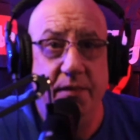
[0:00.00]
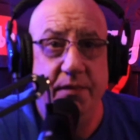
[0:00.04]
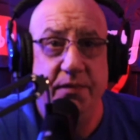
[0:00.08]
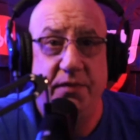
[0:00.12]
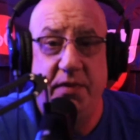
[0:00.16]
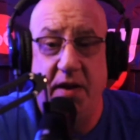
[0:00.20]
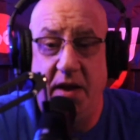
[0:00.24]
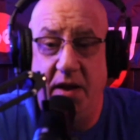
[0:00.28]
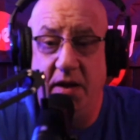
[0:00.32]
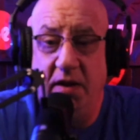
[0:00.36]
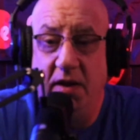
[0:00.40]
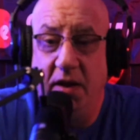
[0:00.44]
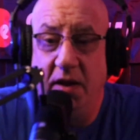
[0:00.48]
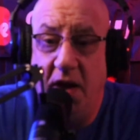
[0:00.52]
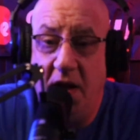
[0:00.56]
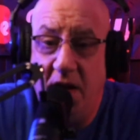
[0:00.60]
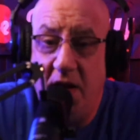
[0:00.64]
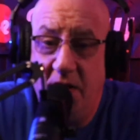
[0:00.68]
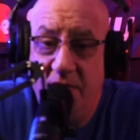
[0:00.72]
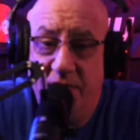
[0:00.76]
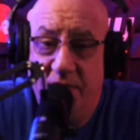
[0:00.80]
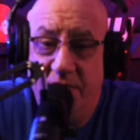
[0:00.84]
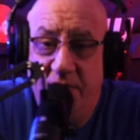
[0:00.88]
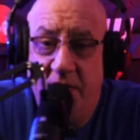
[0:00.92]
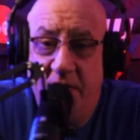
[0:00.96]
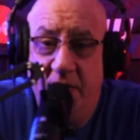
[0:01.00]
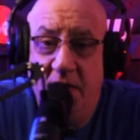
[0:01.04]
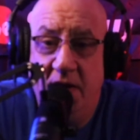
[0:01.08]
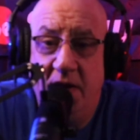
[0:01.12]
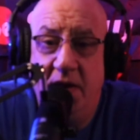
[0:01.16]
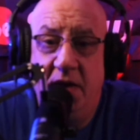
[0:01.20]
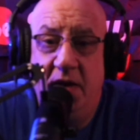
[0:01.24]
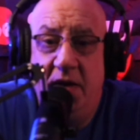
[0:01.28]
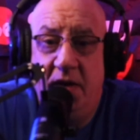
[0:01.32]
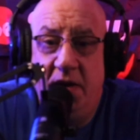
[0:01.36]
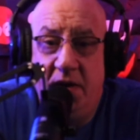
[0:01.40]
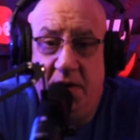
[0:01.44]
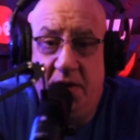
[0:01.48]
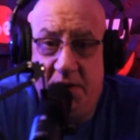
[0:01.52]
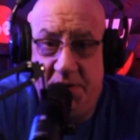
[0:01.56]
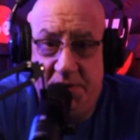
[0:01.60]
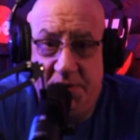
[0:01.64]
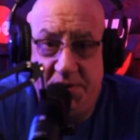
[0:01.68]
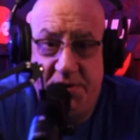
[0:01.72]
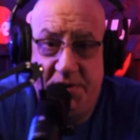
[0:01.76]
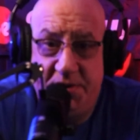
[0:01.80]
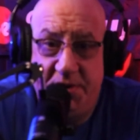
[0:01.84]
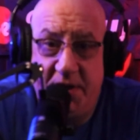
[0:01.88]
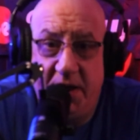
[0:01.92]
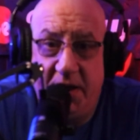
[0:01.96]
They love
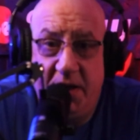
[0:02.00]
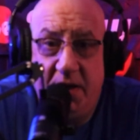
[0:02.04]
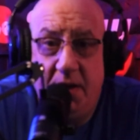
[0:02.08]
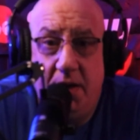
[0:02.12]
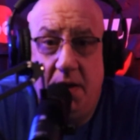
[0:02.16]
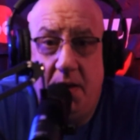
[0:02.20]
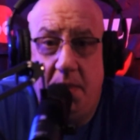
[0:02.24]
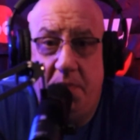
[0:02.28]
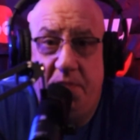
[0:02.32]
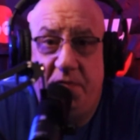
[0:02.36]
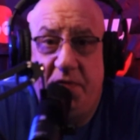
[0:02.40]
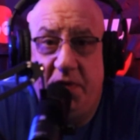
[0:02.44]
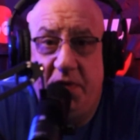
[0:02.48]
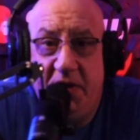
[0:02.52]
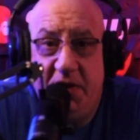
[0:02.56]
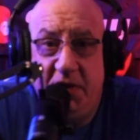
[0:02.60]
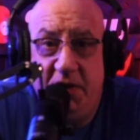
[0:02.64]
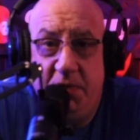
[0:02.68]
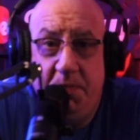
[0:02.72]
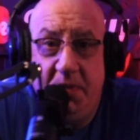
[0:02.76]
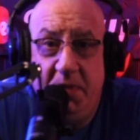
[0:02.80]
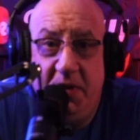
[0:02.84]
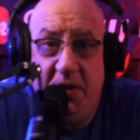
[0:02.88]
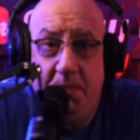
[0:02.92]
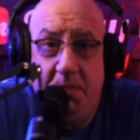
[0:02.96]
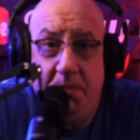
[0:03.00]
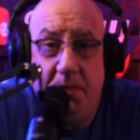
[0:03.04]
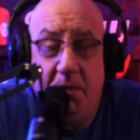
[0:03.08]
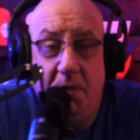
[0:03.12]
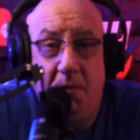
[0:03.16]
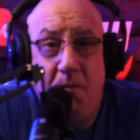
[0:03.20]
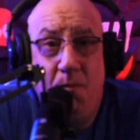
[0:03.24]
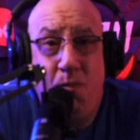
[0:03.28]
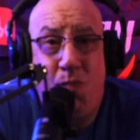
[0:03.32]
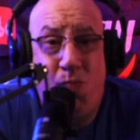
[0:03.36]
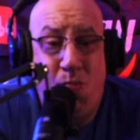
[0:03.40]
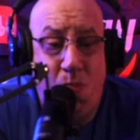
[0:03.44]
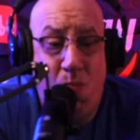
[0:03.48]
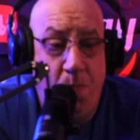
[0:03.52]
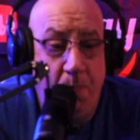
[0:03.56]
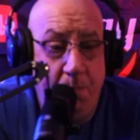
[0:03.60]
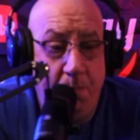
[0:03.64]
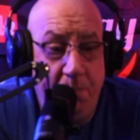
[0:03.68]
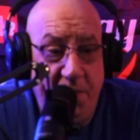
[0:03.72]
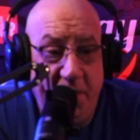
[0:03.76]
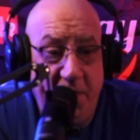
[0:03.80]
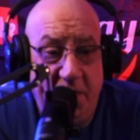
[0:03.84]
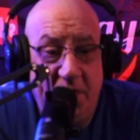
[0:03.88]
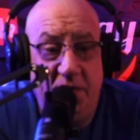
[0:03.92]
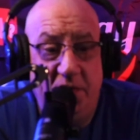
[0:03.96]
sticking up for these people
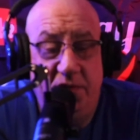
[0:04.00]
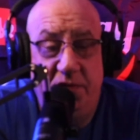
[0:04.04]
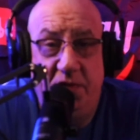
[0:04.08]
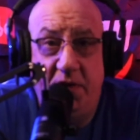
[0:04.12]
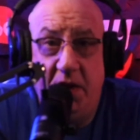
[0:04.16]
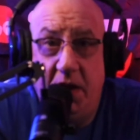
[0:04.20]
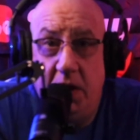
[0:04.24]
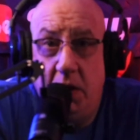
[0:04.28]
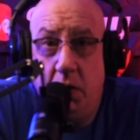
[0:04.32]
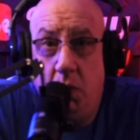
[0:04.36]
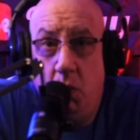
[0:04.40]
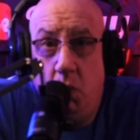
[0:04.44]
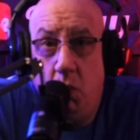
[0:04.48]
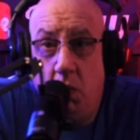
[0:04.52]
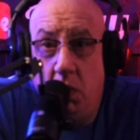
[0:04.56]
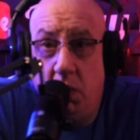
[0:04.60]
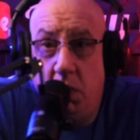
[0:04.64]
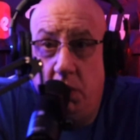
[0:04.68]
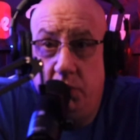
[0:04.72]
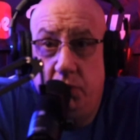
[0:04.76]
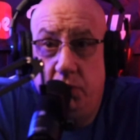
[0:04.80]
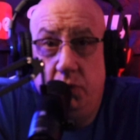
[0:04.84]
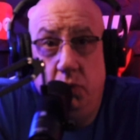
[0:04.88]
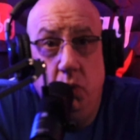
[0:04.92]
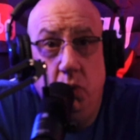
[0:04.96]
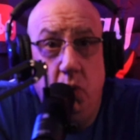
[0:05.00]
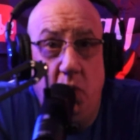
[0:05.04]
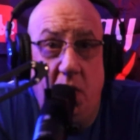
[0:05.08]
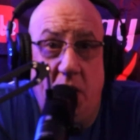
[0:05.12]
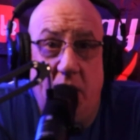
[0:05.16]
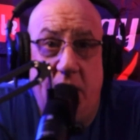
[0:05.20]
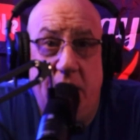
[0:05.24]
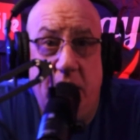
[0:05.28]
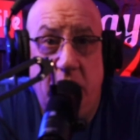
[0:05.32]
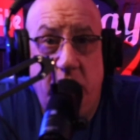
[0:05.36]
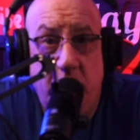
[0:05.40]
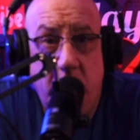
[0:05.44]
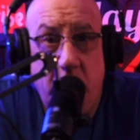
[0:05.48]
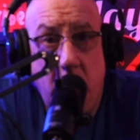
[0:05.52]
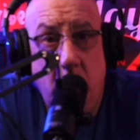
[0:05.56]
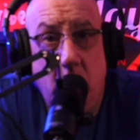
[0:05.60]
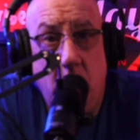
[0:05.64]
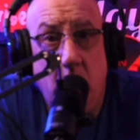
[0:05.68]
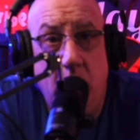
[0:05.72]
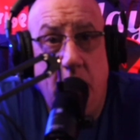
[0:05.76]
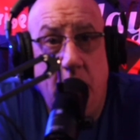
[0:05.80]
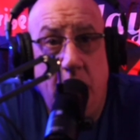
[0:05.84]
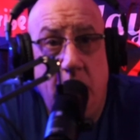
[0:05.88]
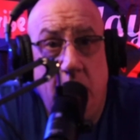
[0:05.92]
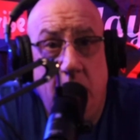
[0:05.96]
because they're the ones who want it
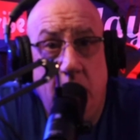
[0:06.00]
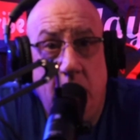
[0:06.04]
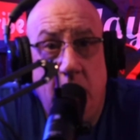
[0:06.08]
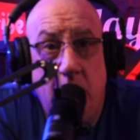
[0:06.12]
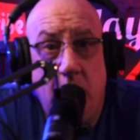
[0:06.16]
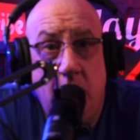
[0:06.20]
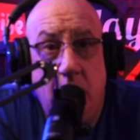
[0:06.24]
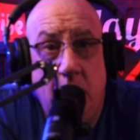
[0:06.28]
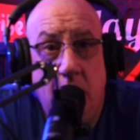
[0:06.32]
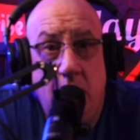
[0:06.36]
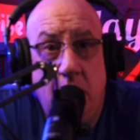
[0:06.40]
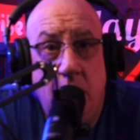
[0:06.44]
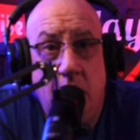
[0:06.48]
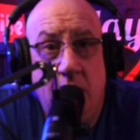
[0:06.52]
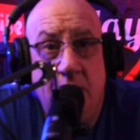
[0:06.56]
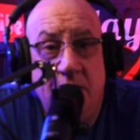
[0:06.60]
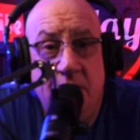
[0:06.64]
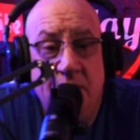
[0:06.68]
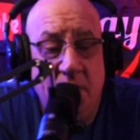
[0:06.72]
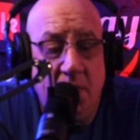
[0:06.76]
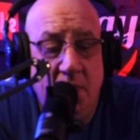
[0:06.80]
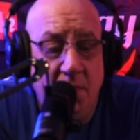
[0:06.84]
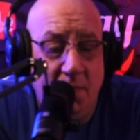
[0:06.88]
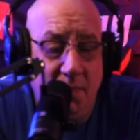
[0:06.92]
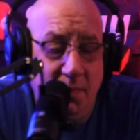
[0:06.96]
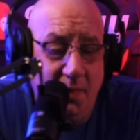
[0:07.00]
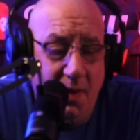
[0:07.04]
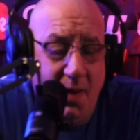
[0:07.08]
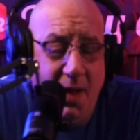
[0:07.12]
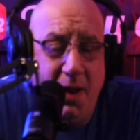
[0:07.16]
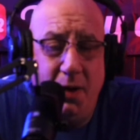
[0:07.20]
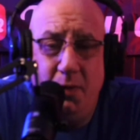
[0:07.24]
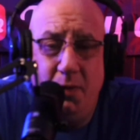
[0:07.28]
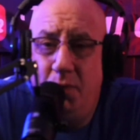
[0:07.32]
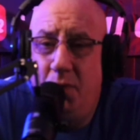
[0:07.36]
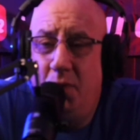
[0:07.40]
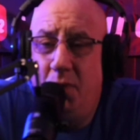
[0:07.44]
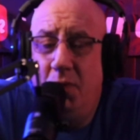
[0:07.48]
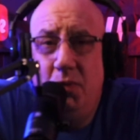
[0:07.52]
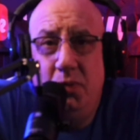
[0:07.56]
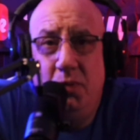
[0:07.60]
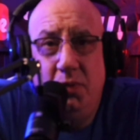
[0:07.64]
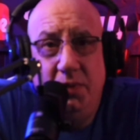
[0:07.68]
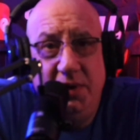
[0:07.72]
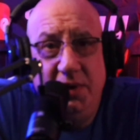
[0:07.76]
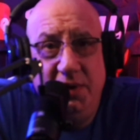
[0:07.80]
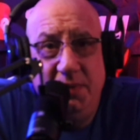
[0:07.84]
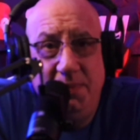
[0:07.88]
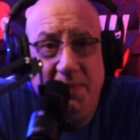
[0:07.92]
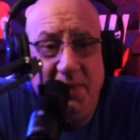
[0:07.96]
too. I don't know who
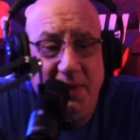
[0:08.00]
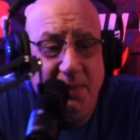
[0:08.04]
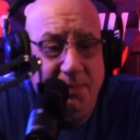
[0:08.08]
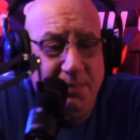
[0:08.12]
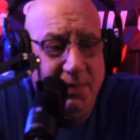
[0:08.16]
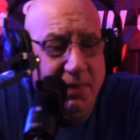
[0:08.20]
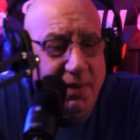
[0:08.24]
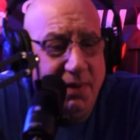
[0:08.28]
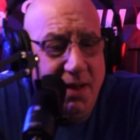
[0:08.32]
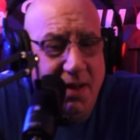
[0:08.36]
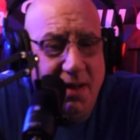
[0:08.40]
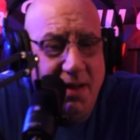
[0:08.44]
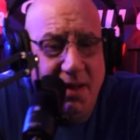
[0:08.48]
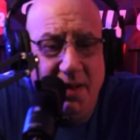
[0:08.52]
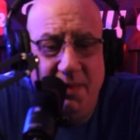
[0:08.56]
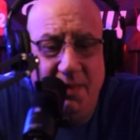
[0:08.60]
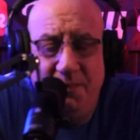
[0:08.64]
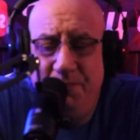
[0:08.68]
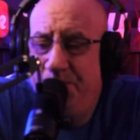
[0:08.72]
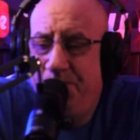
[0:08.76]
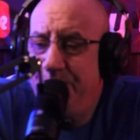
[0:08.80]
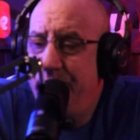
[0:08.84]
these people are.